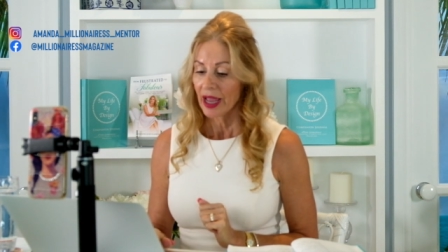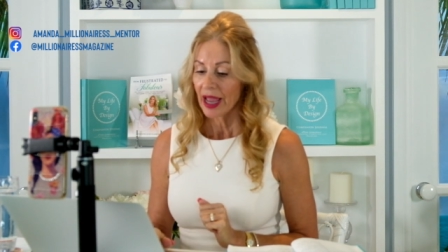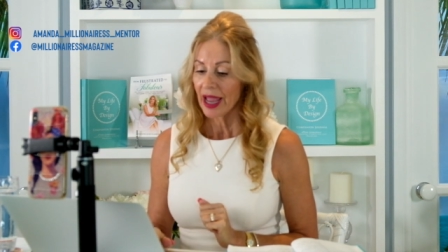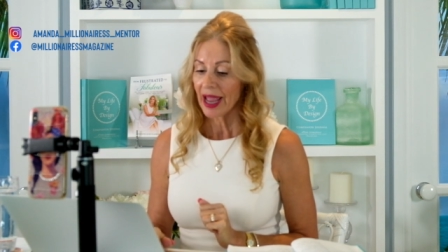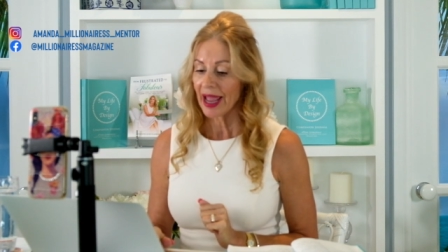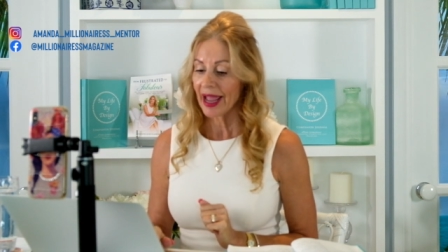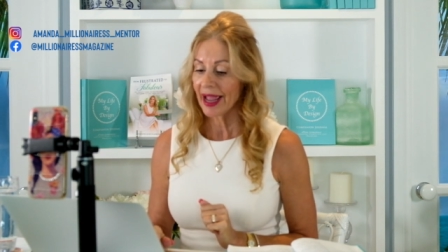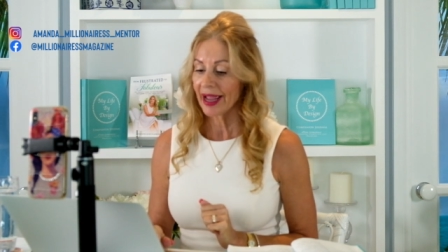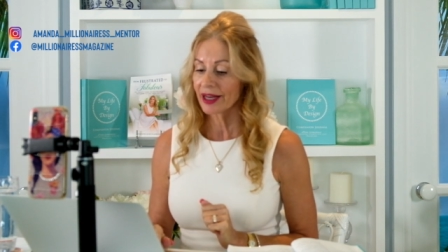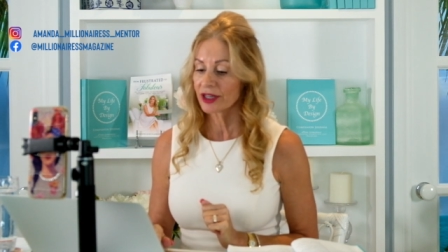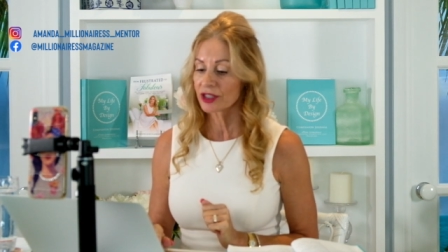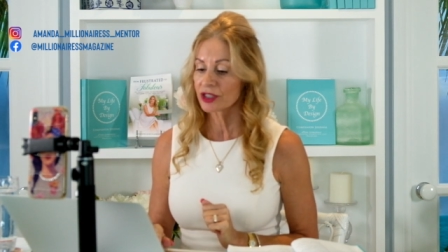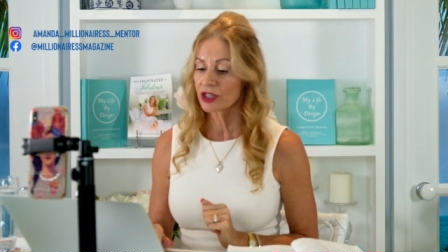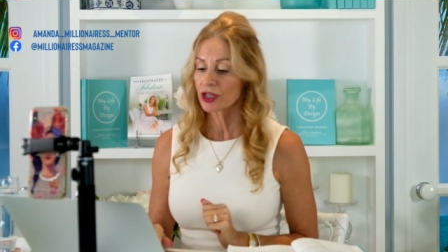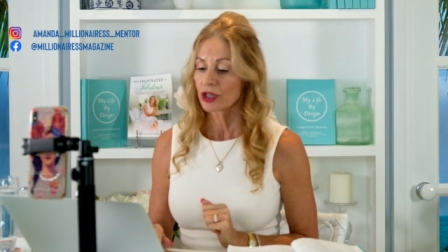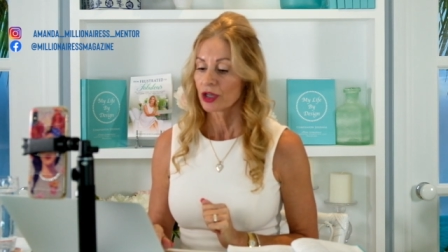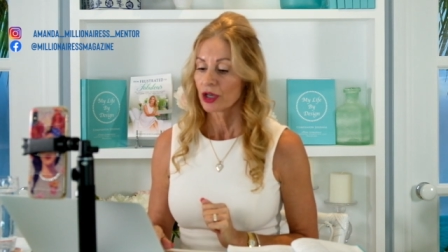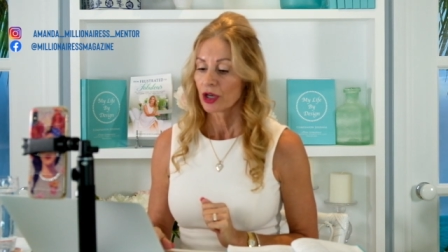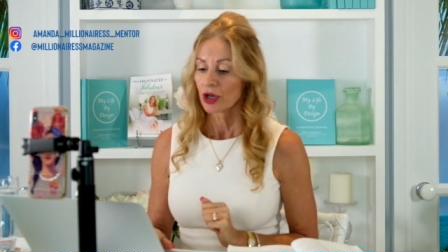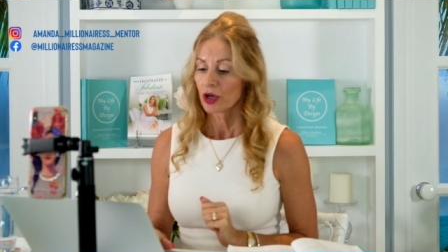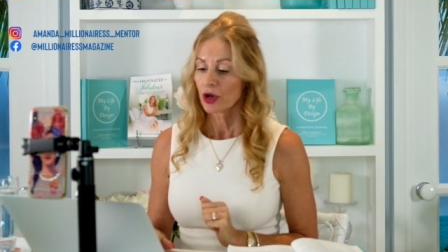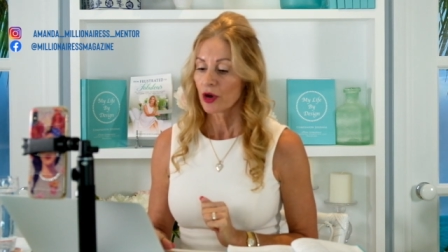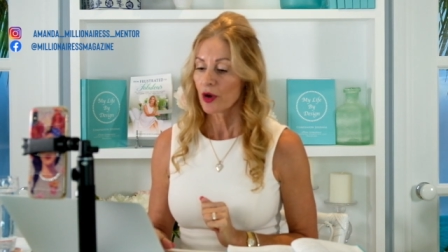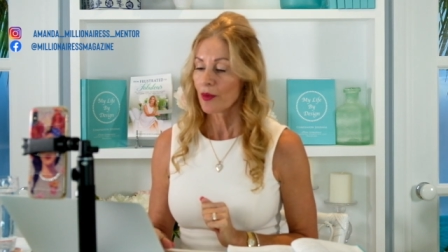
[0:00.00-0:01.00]
And
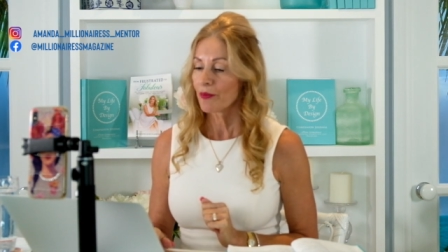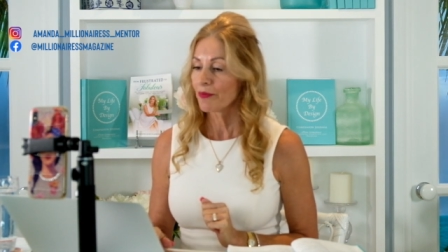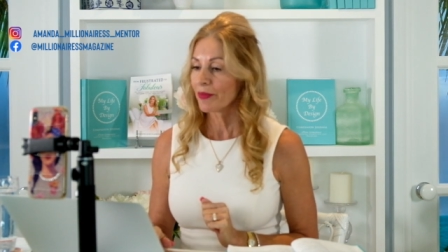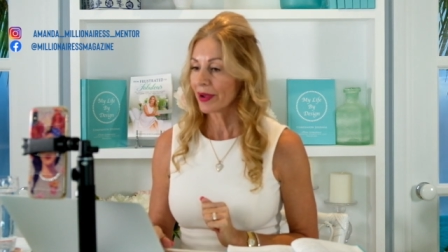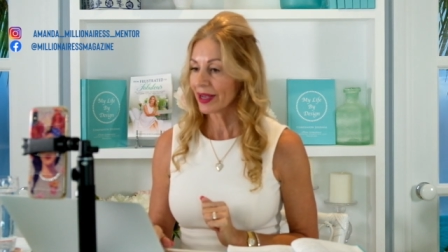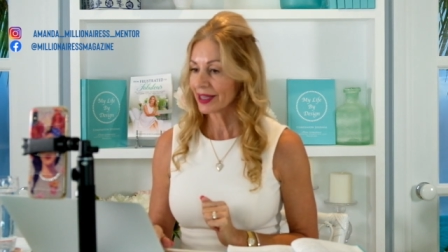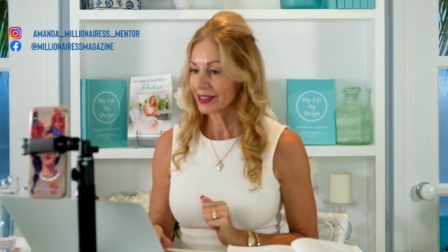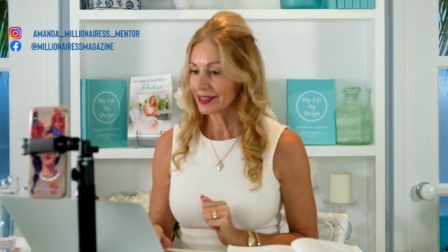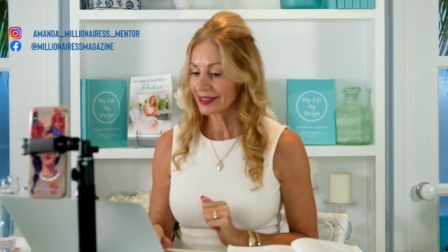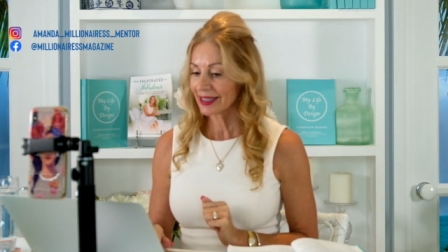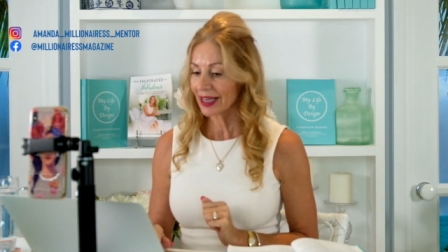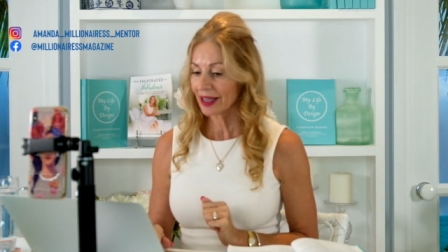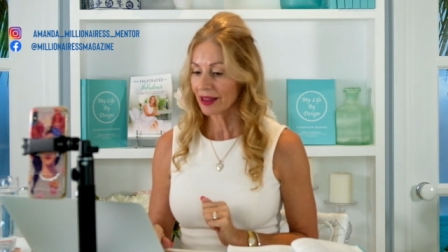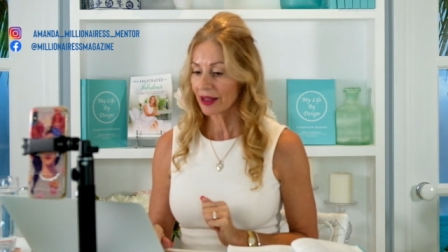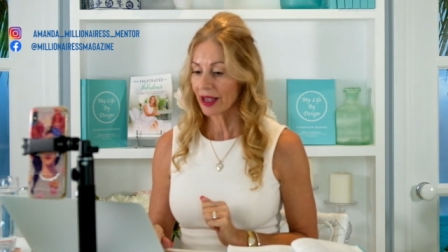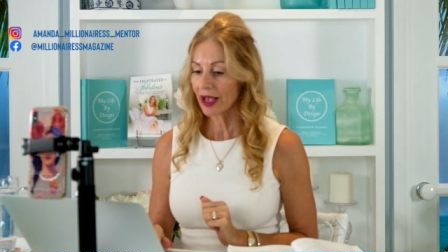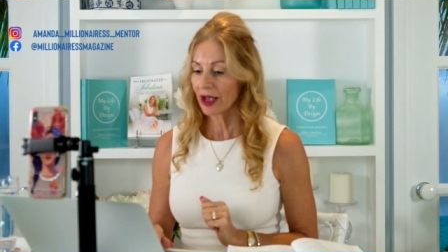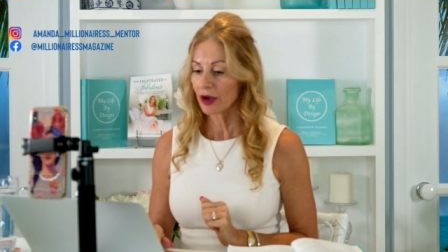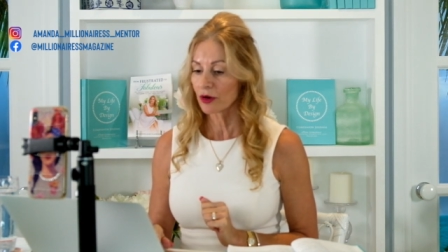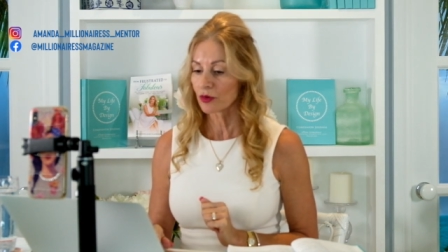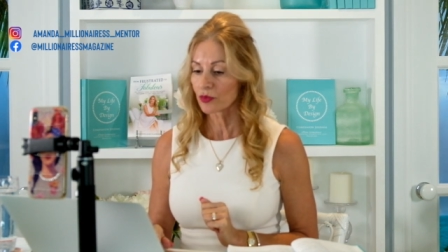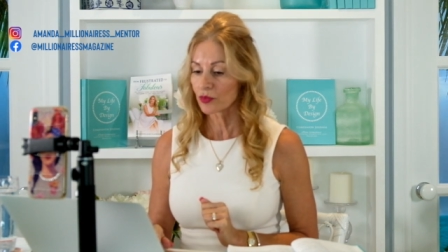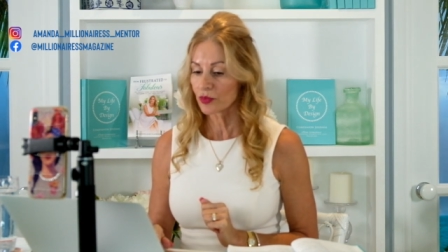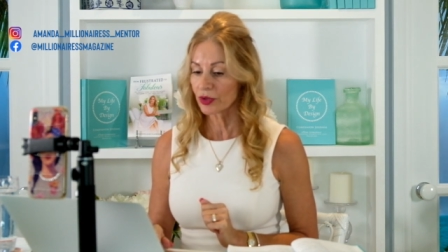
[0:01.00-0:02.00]
her
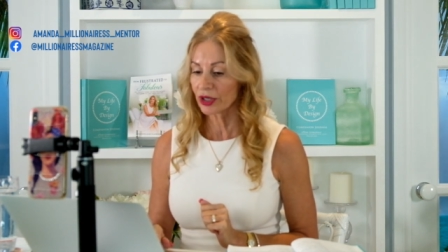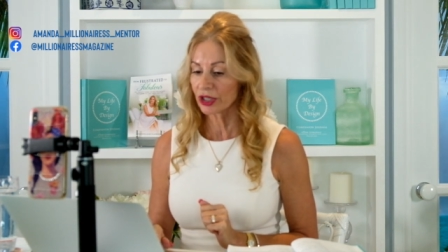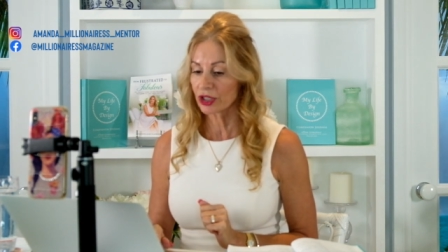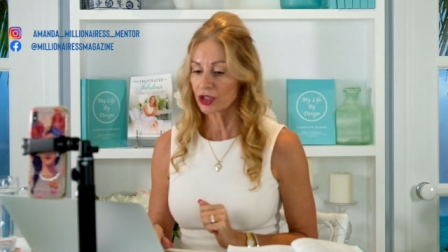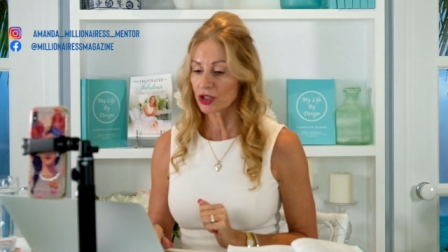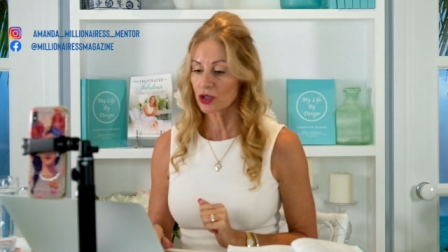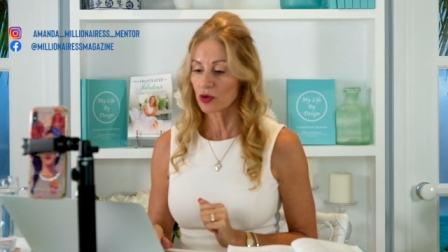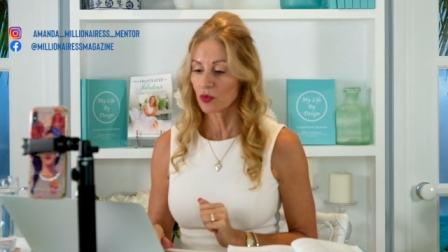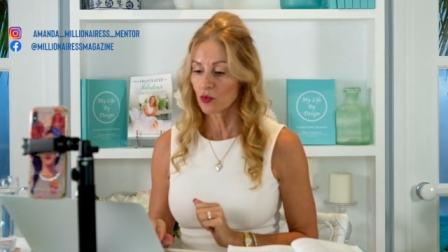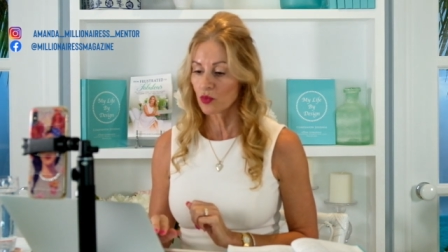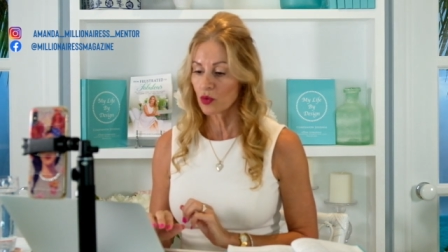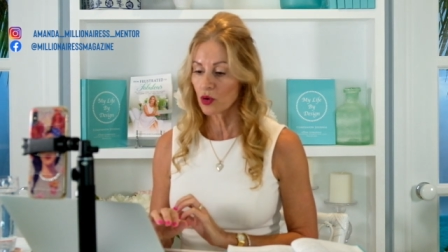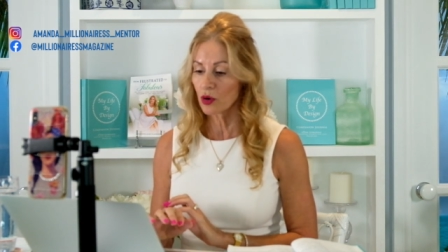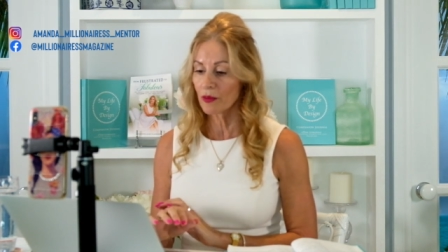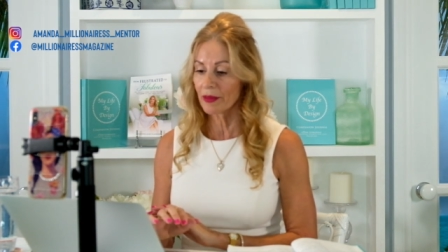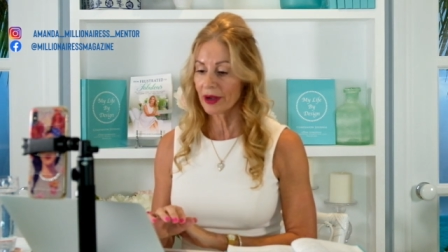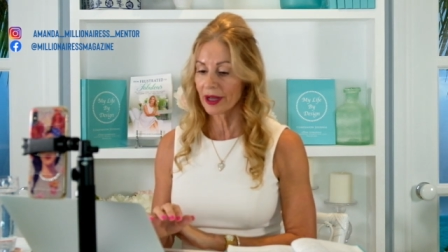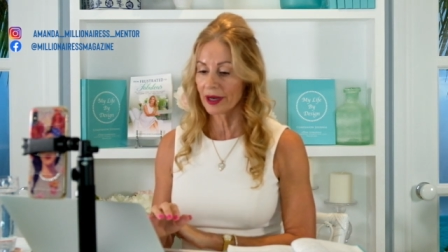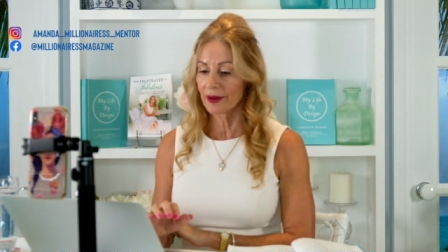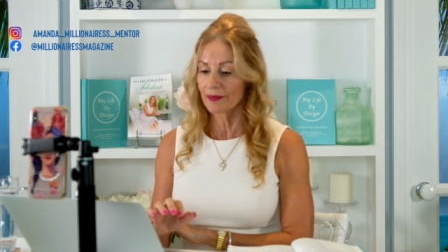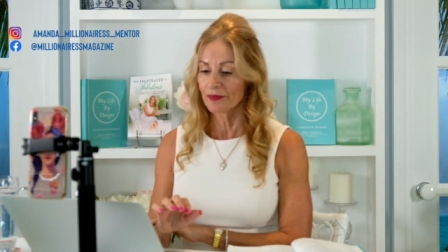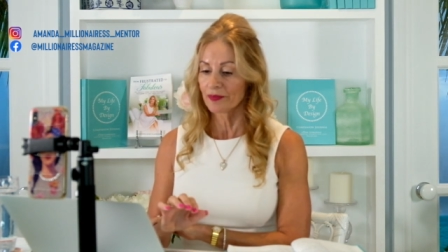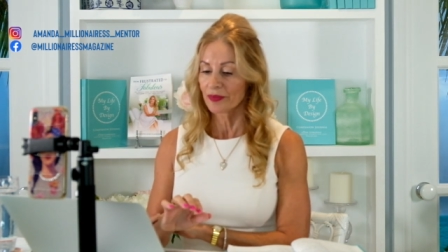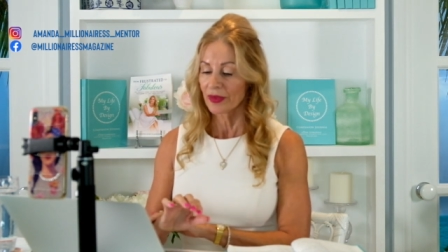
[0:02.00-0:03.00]
bestseller, Rich
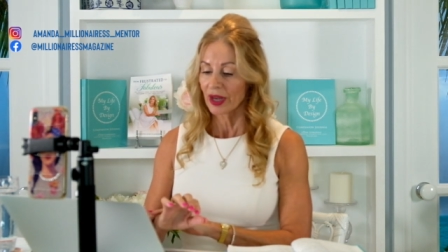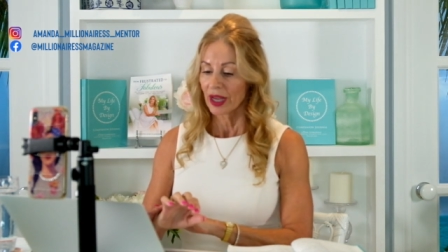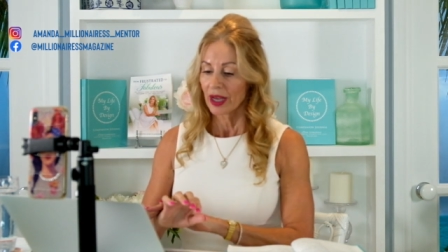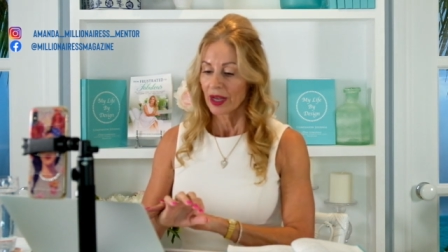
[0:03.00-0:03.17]
Woman.